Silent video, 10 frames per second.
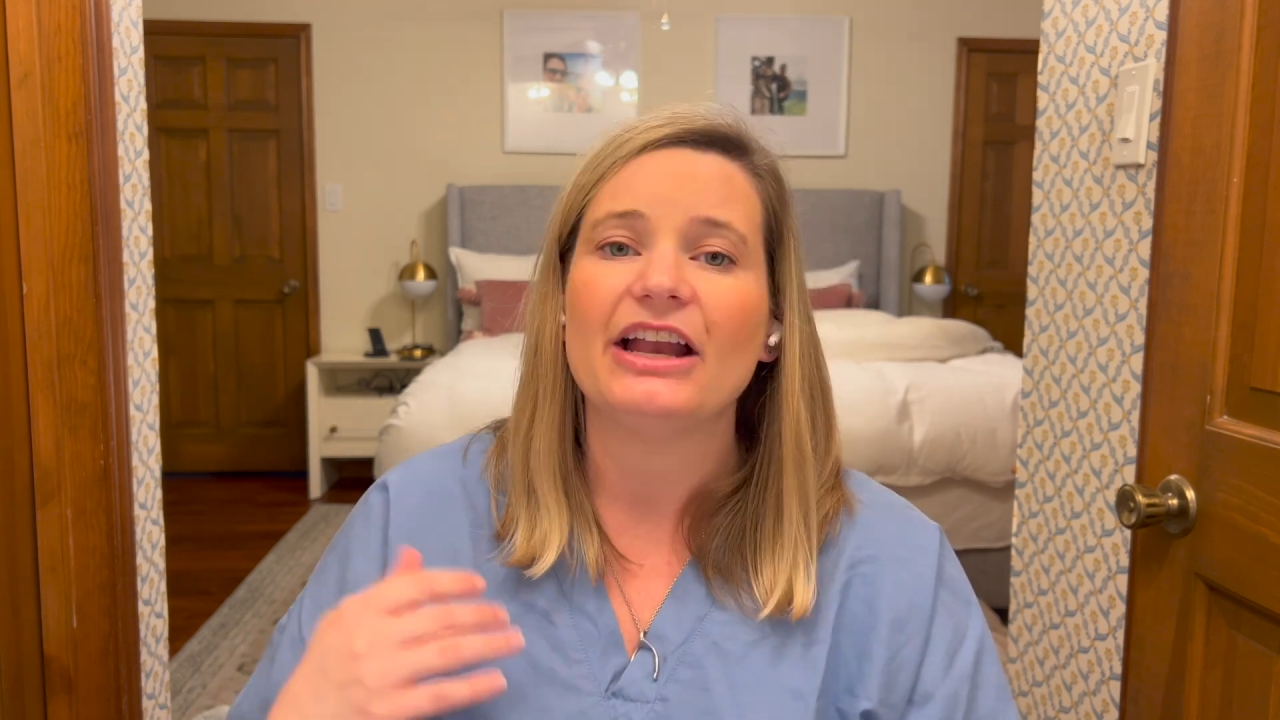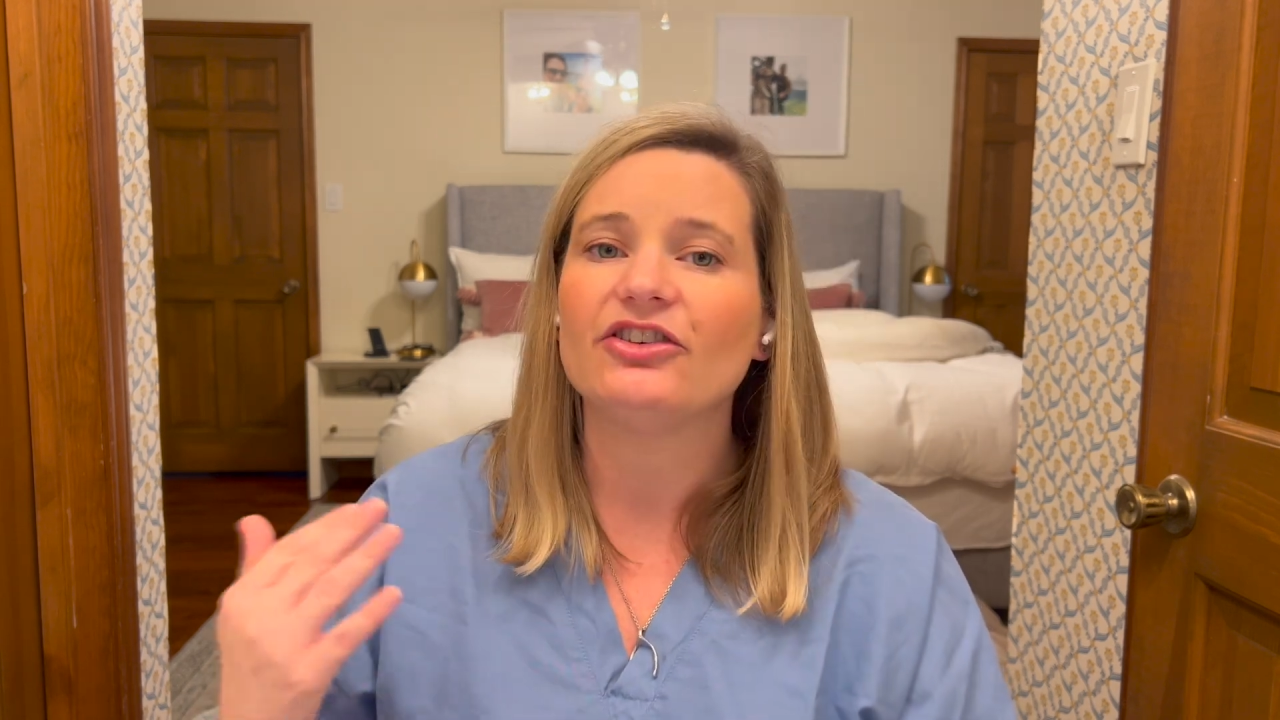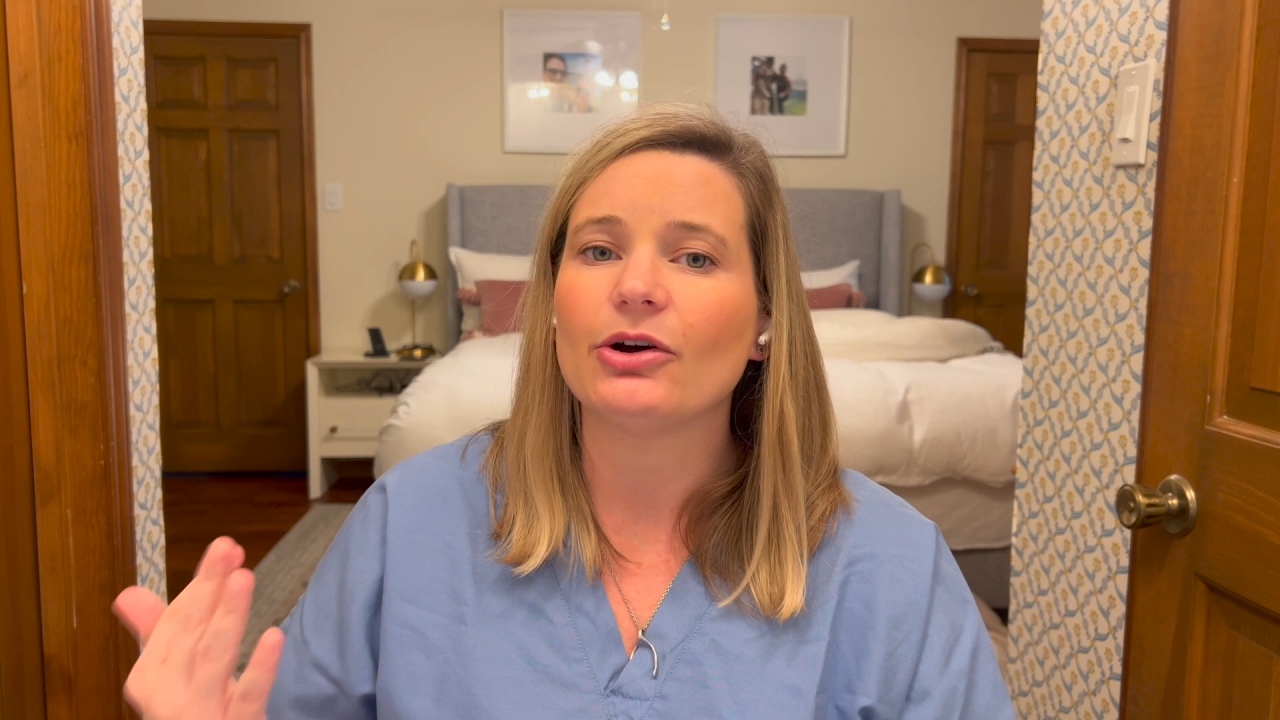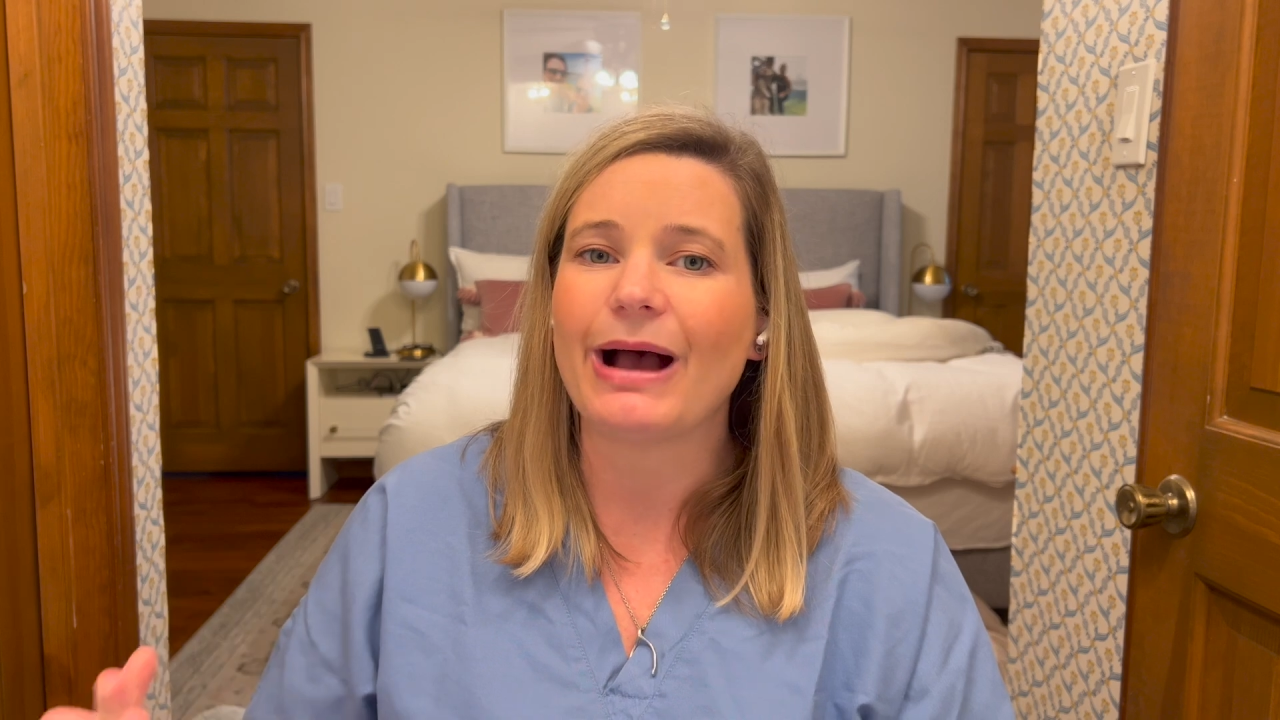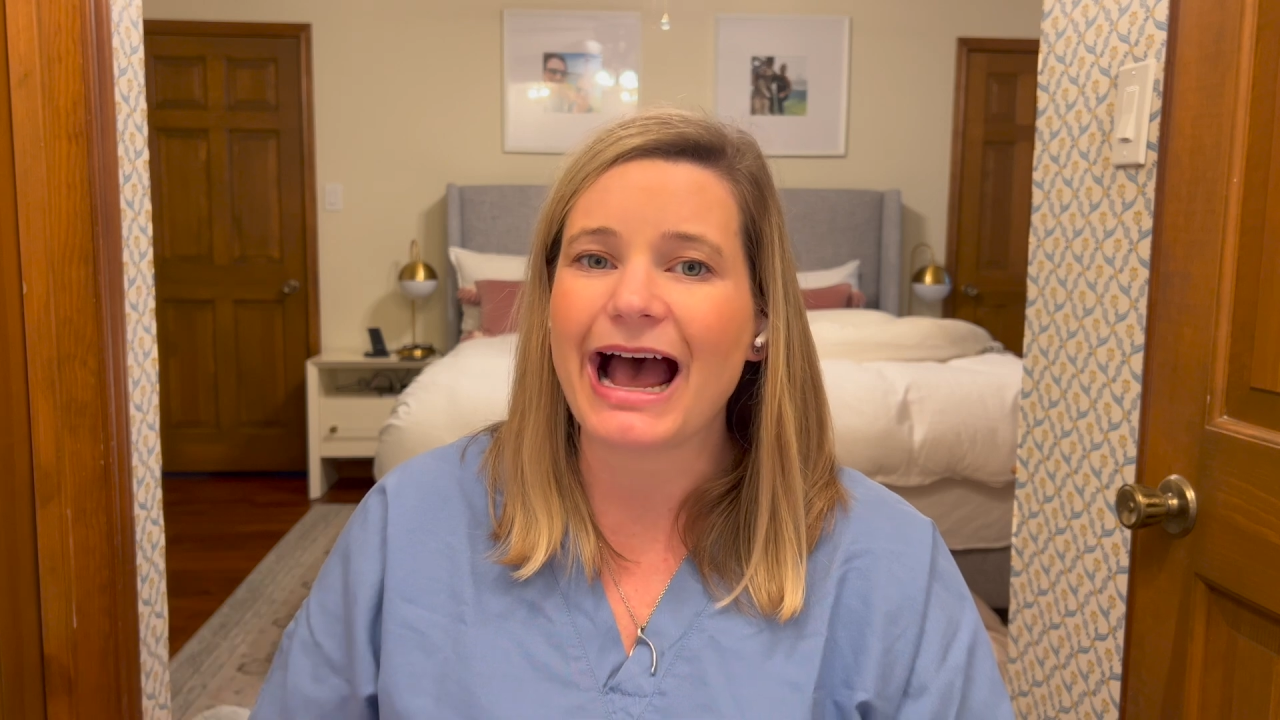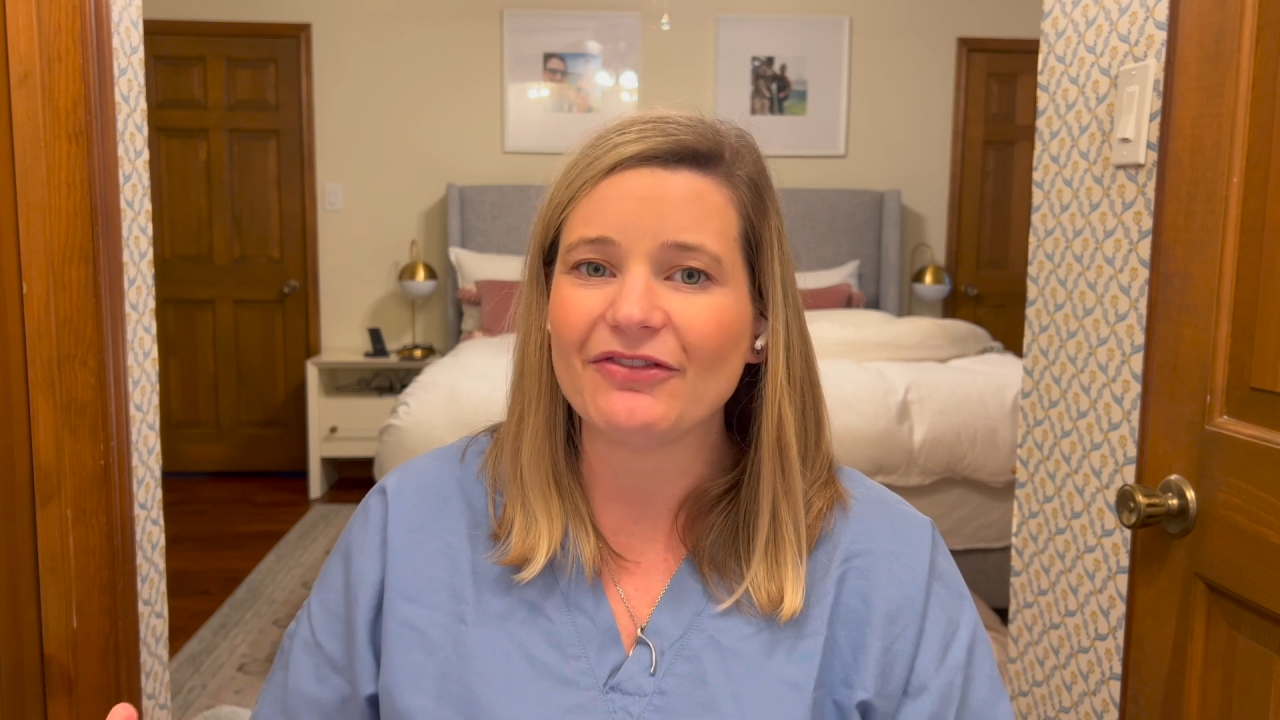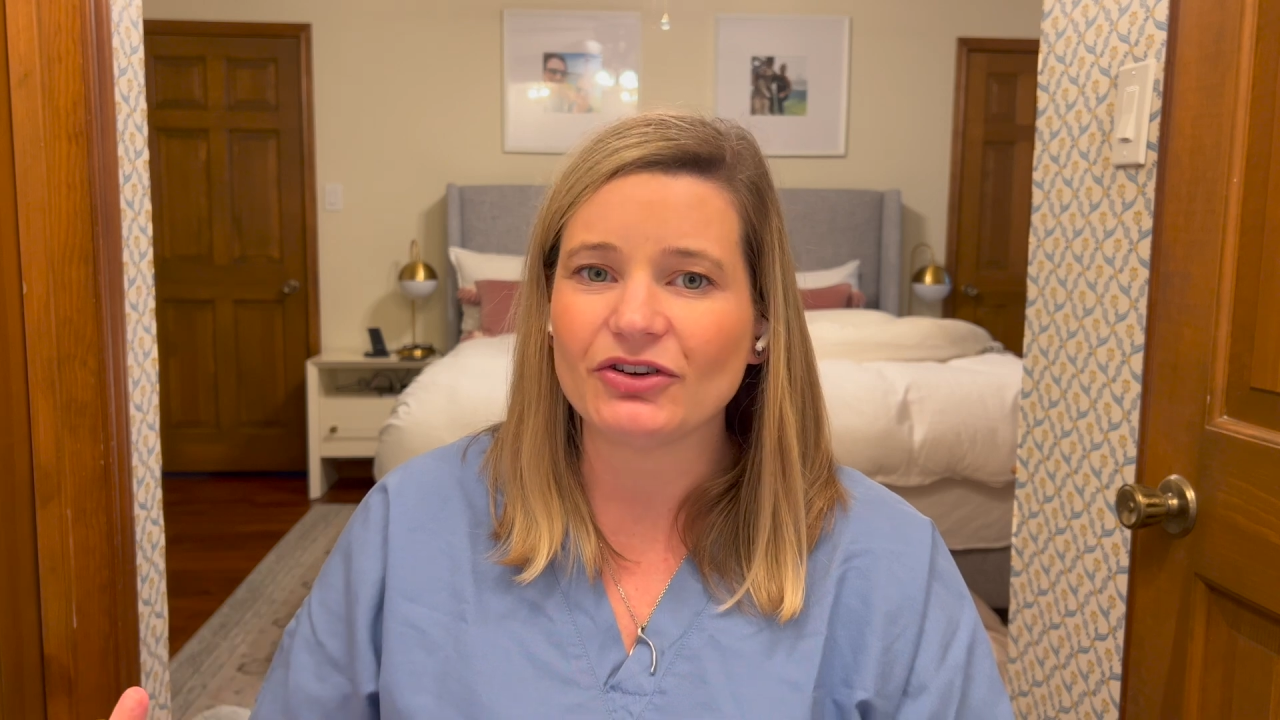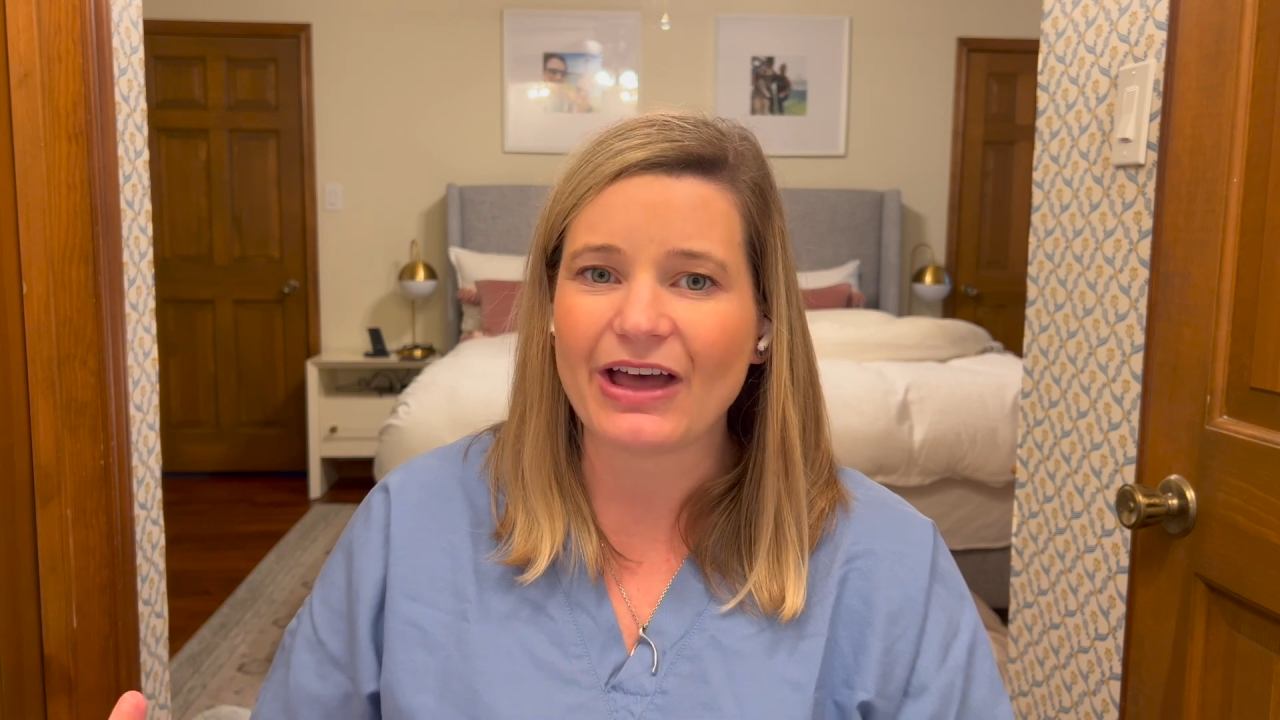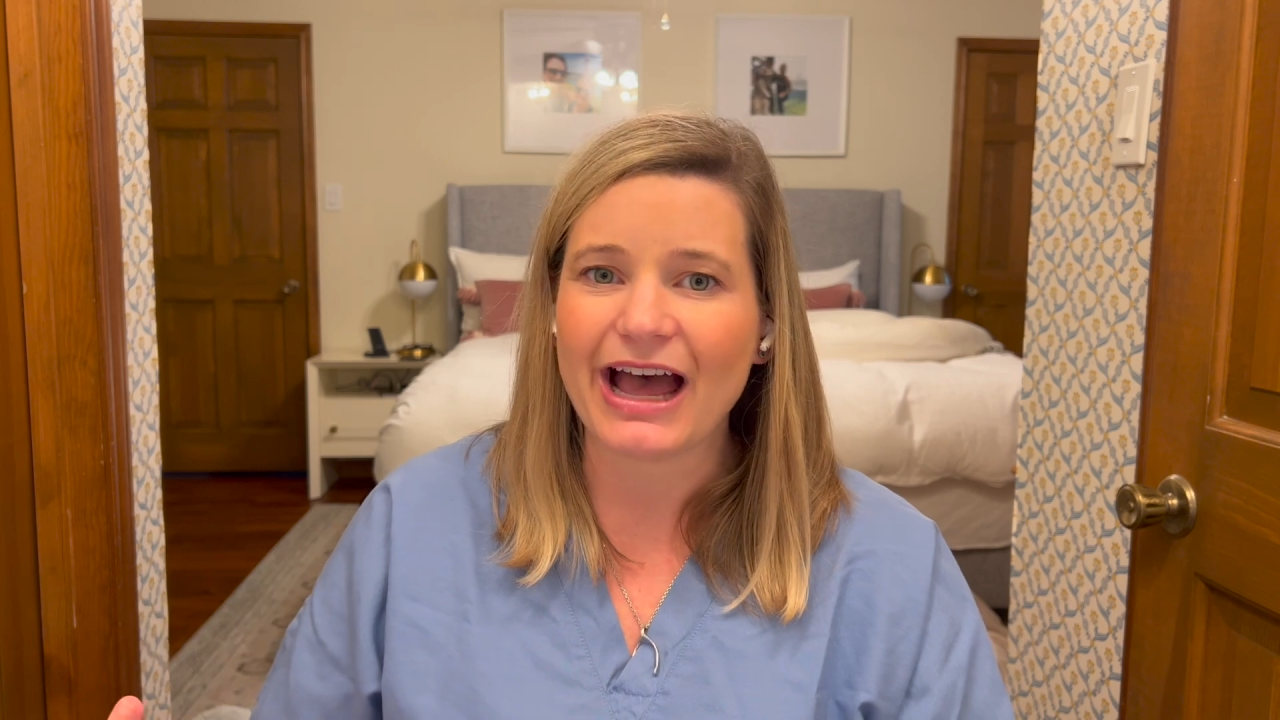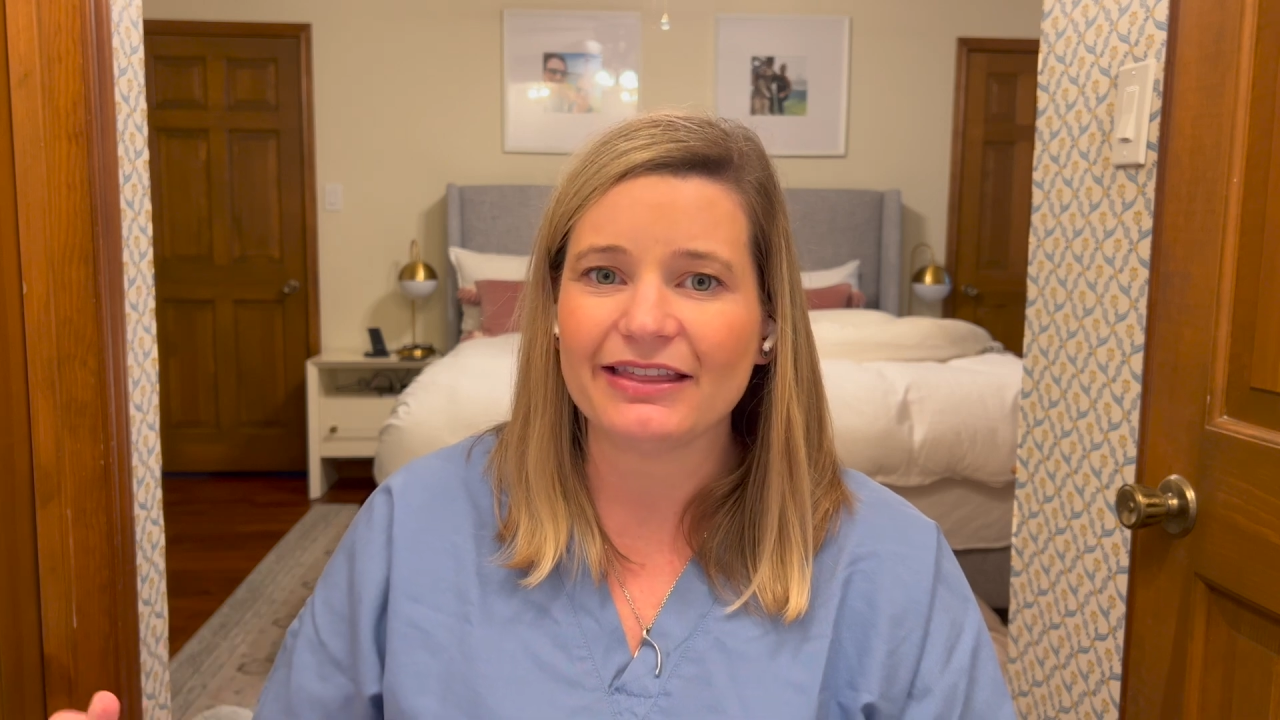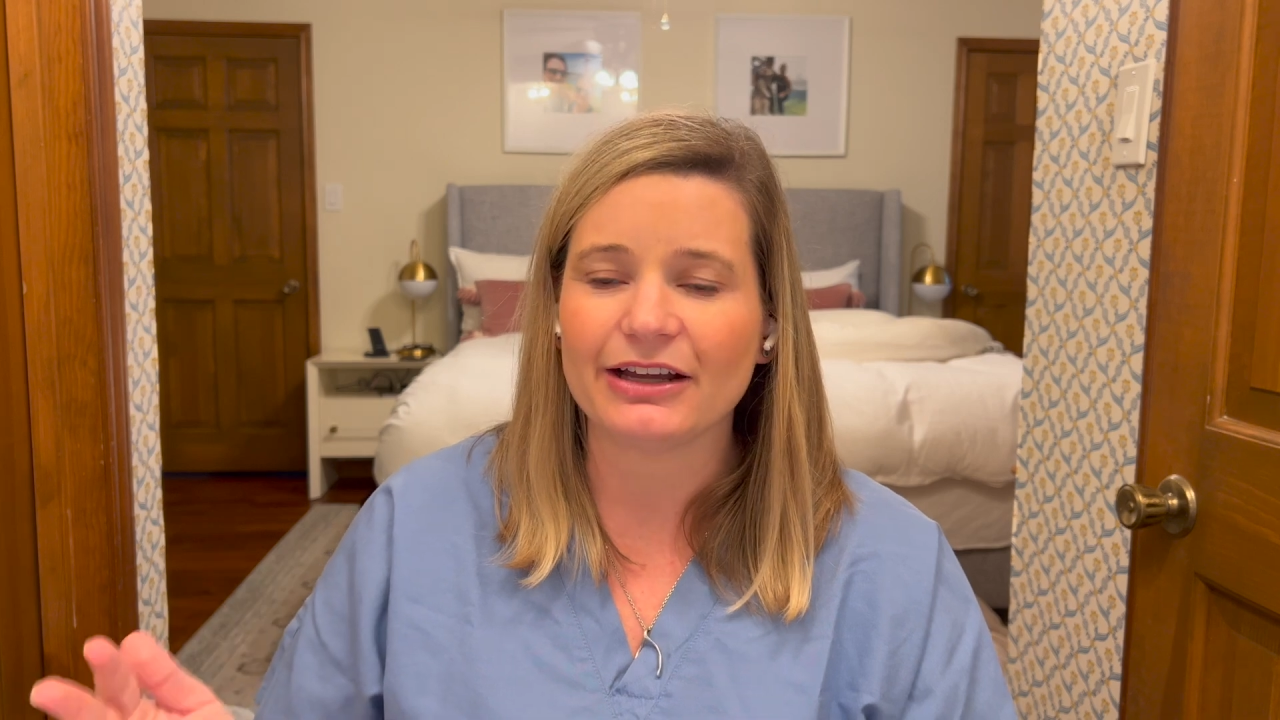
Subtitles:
And so after that,